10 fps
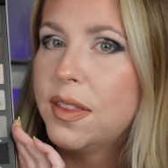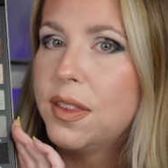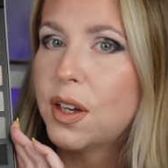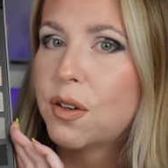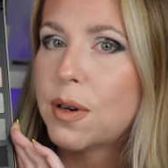
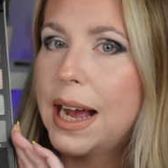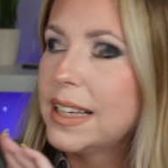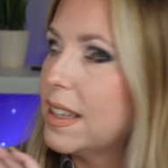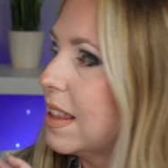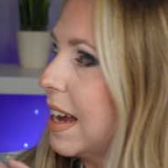The
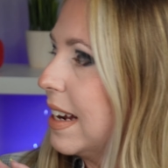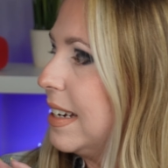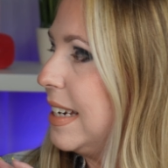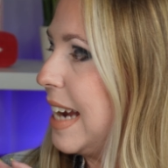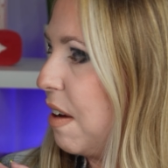greys, they
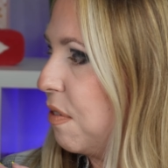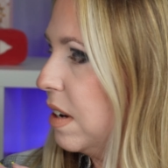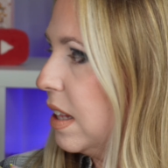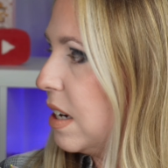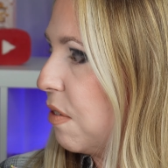are
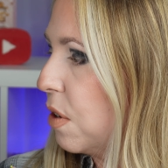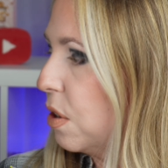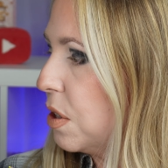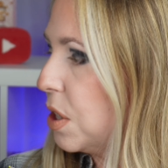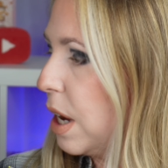definitely different
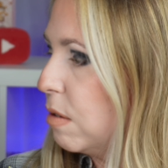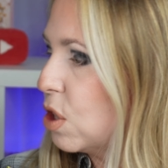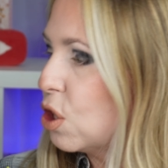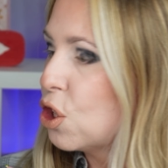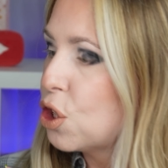
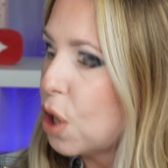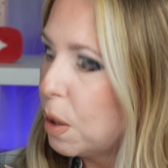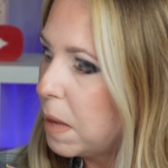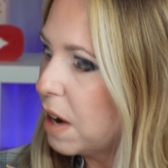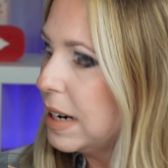undertones.
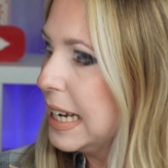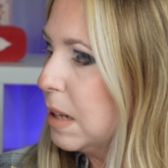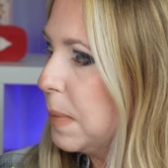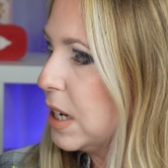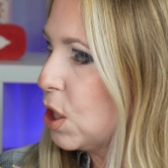Some are a
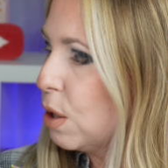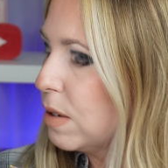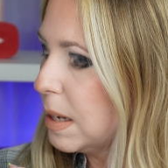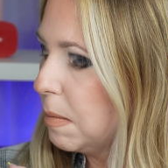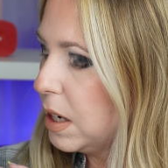little bit too
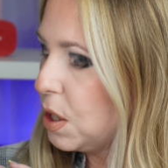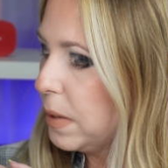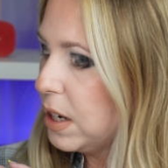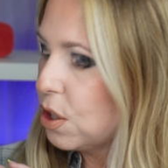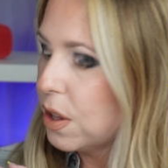similar to
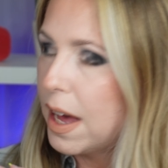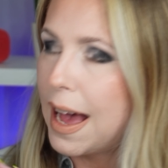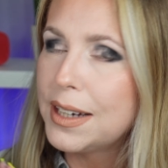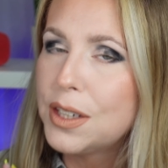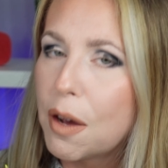each other.
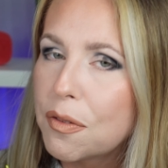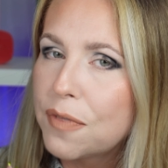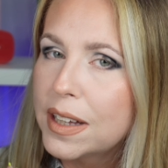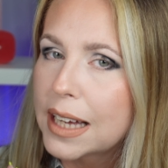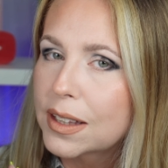I don't
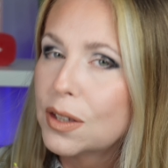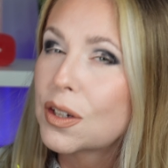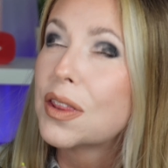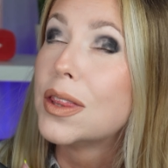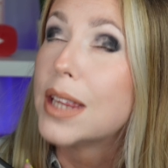feel like they'll
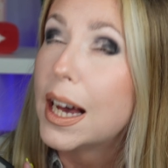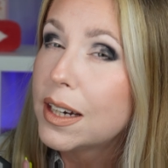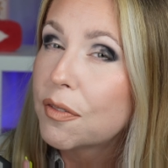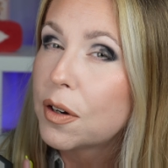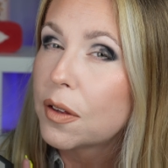look that
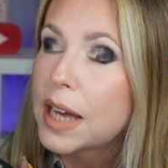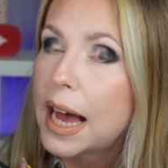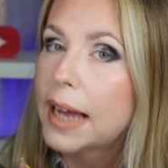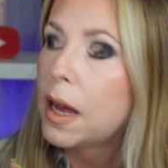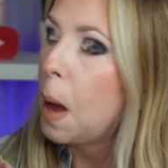different on the
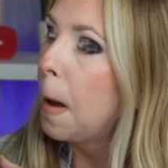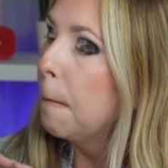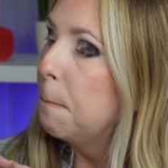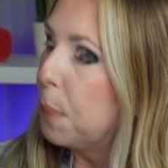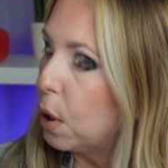eye,
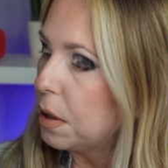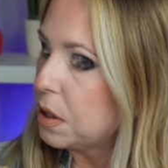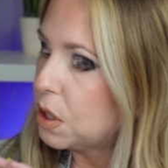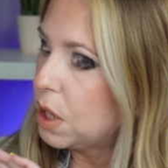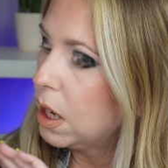
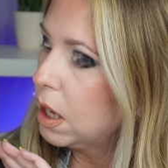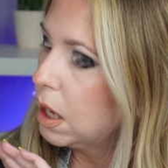but